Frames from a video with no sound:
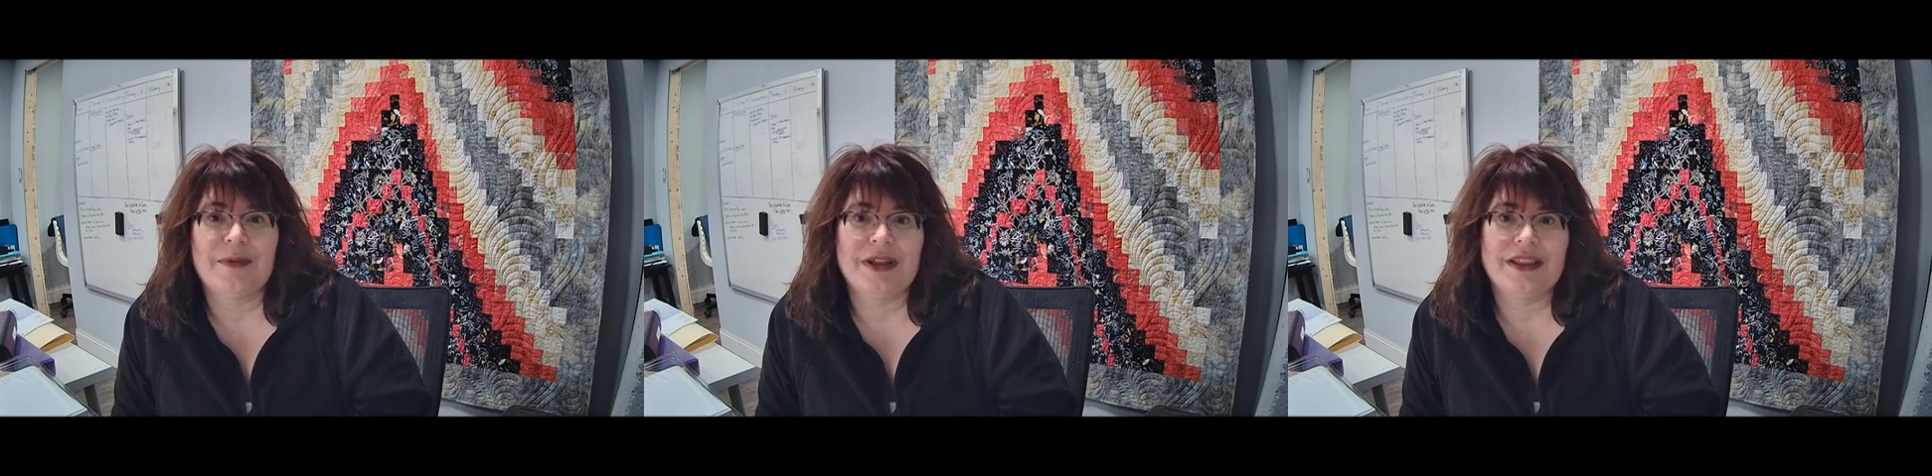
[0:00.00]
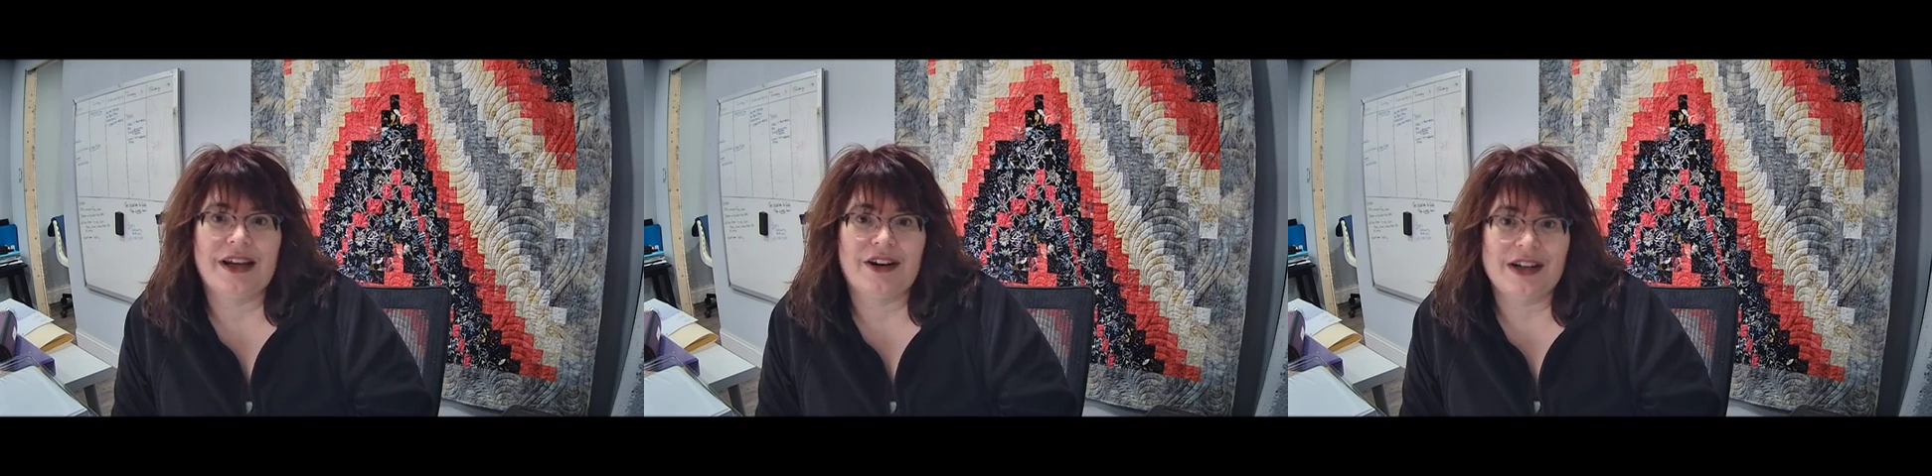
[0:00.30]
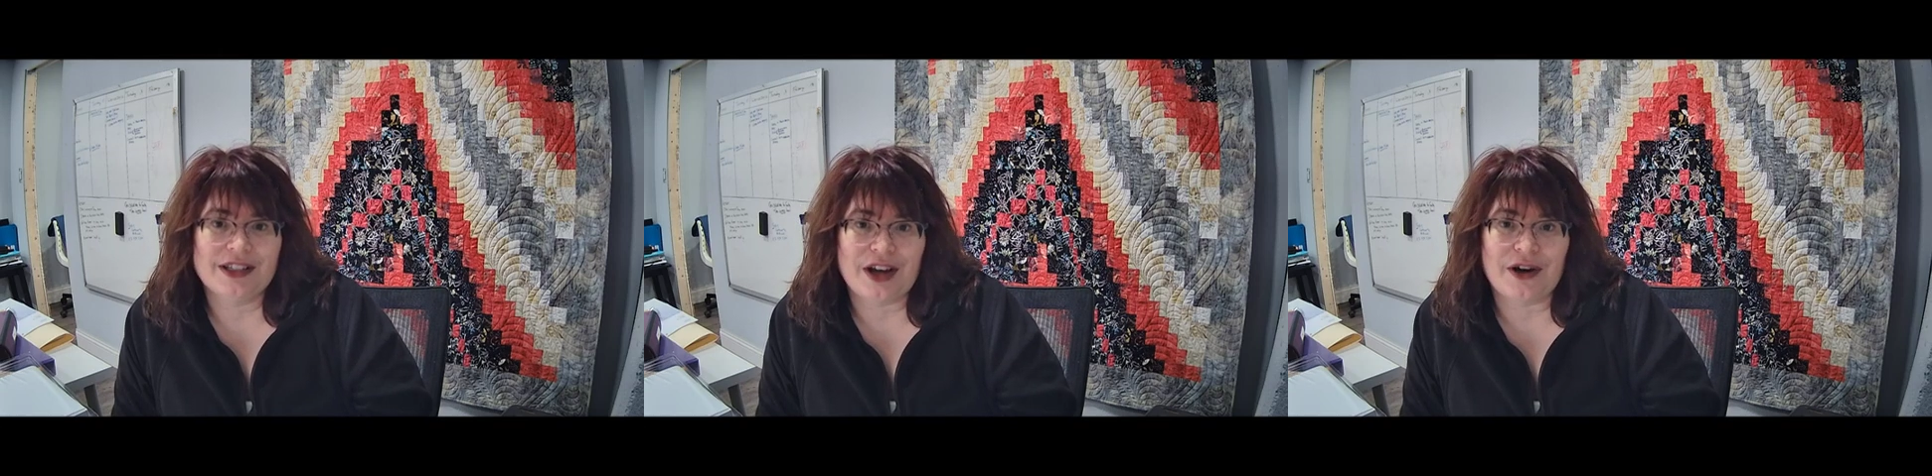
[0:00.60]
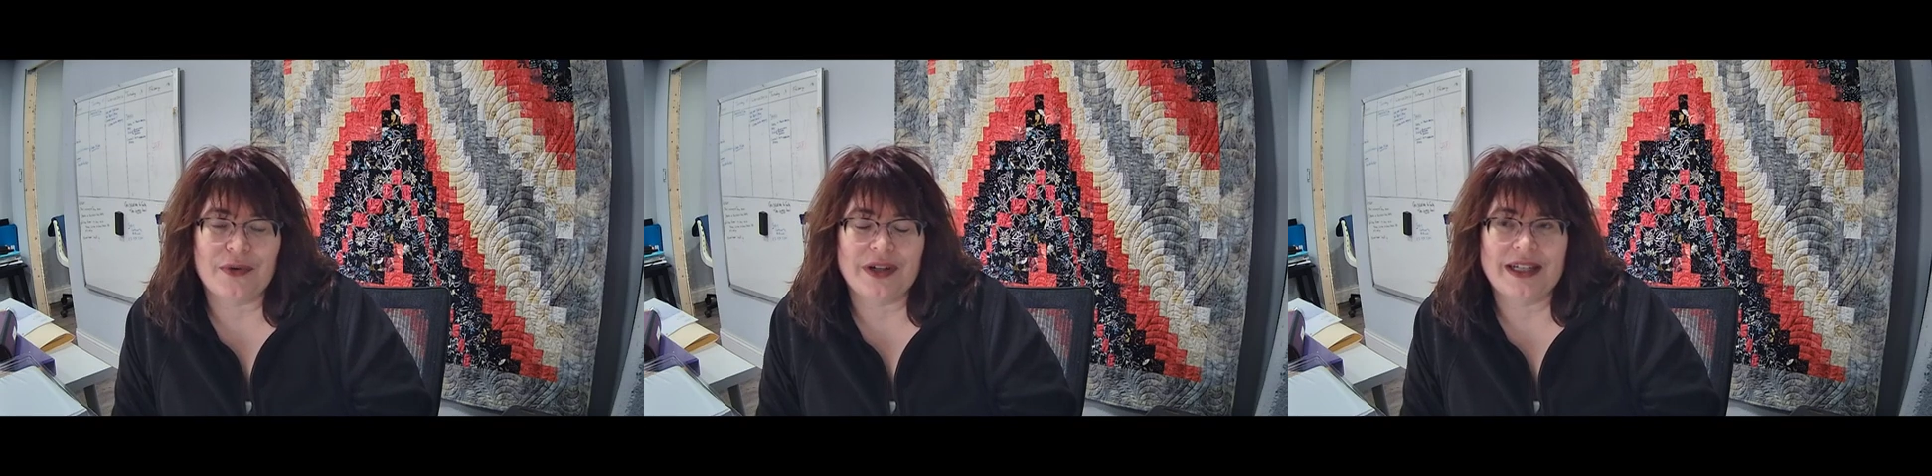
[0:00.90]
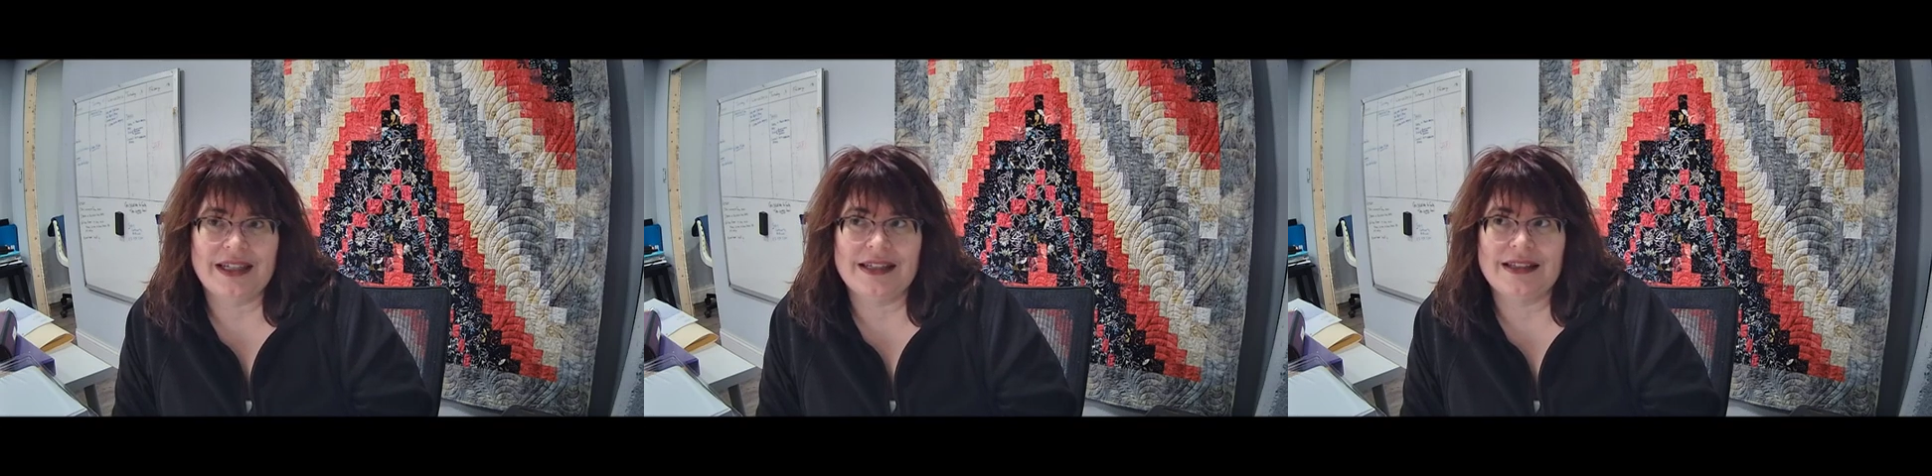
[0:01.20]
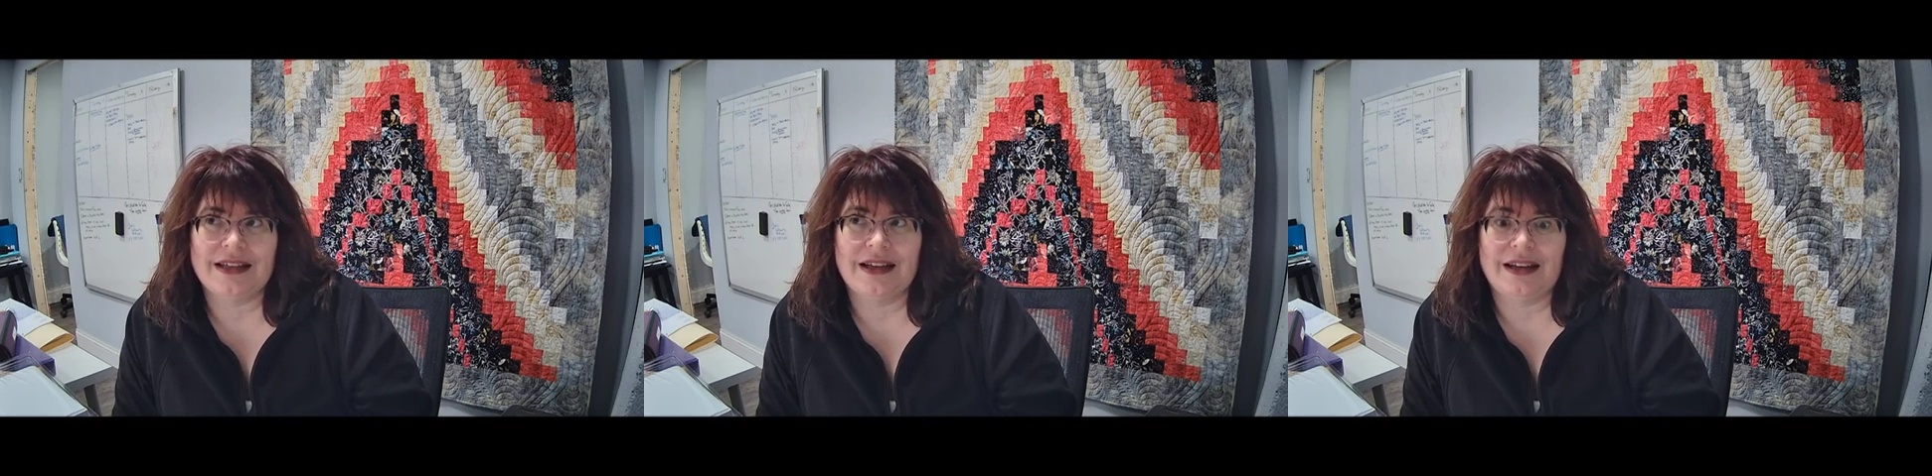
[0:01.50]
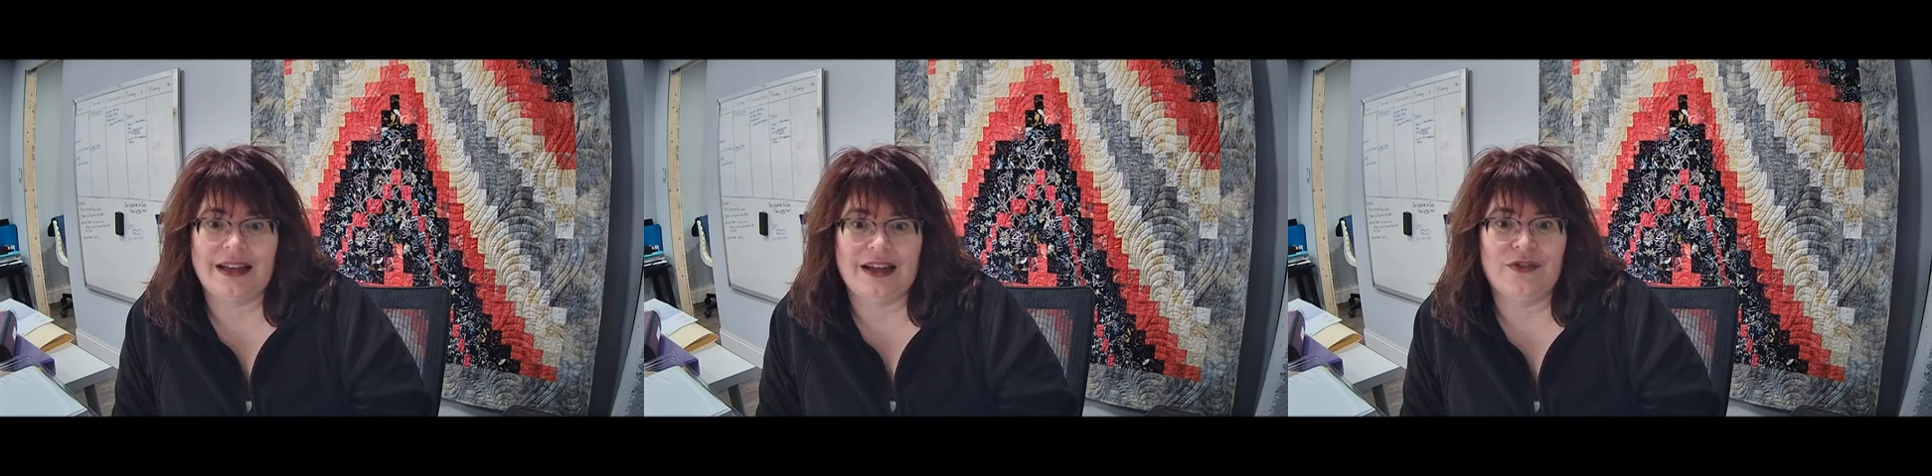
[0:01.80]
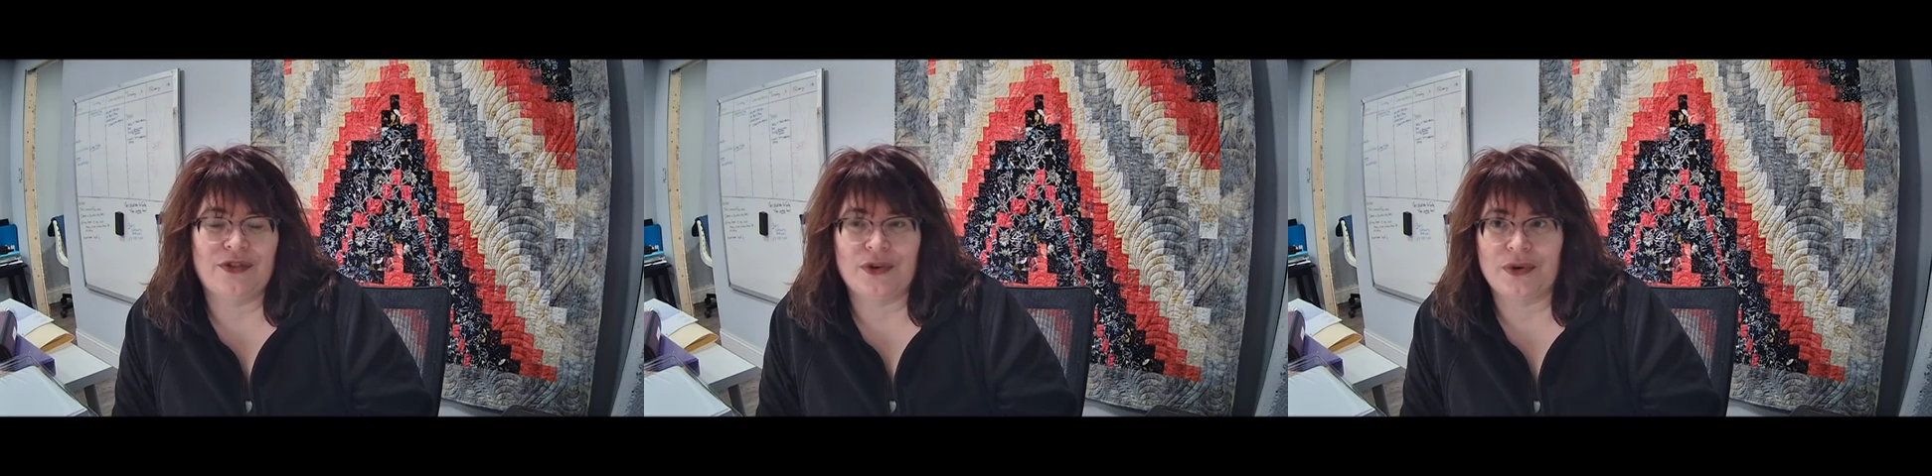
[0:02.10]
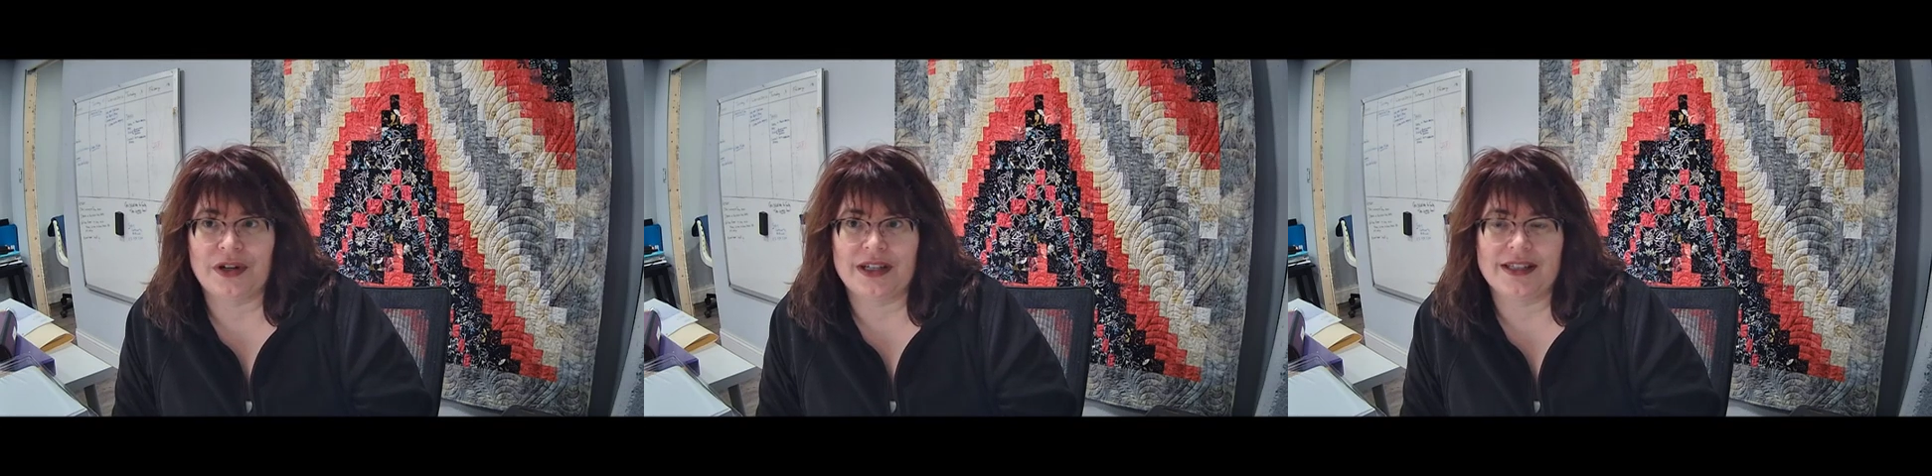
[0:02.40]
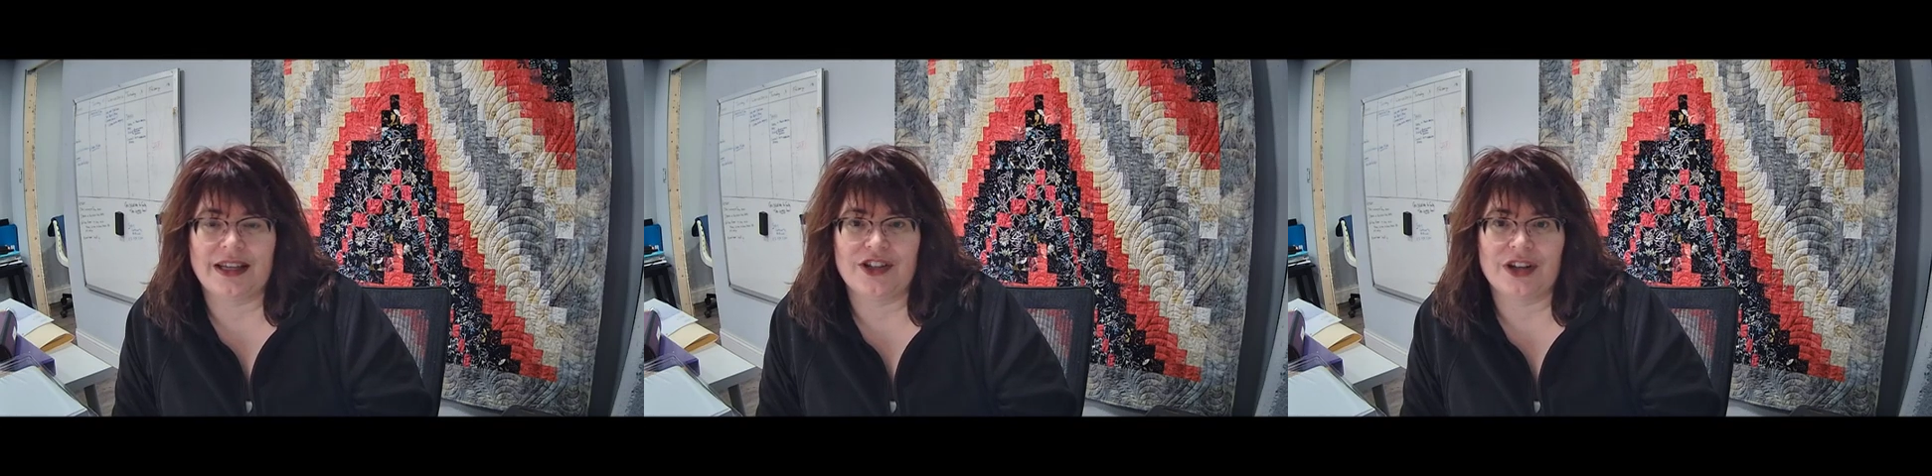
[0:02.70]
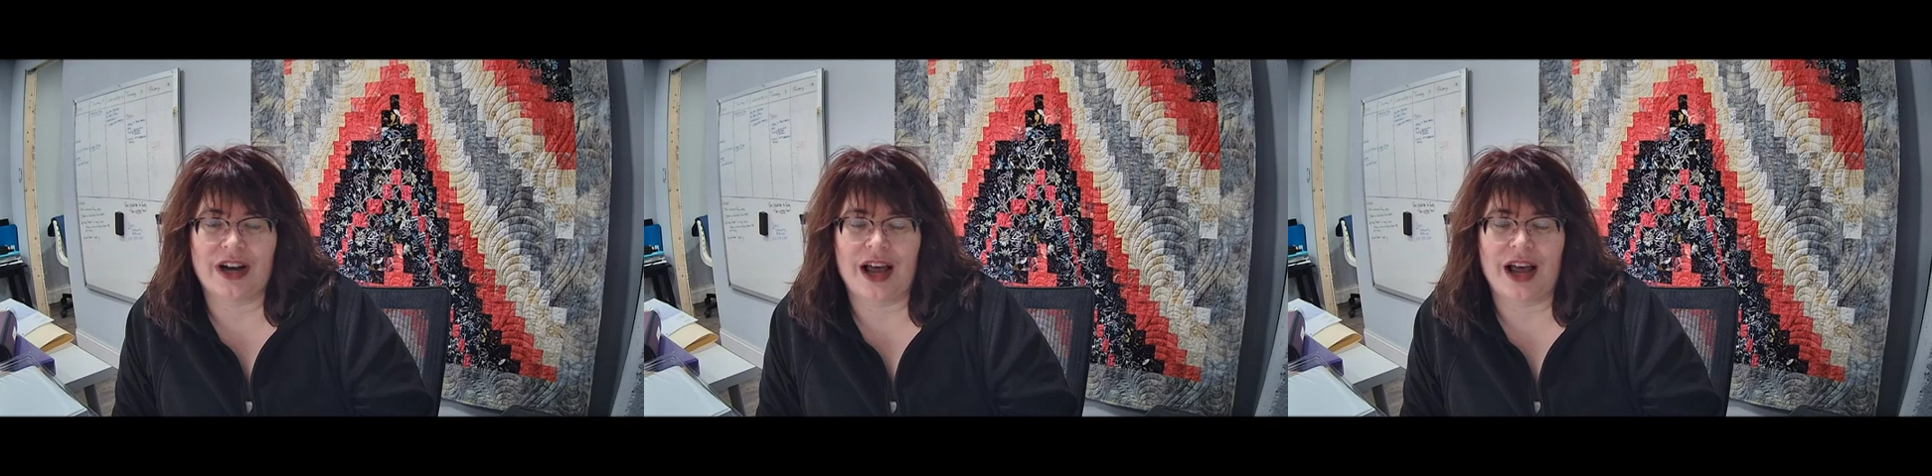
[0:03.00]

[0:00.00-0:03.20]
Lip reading: There is always a need for organization,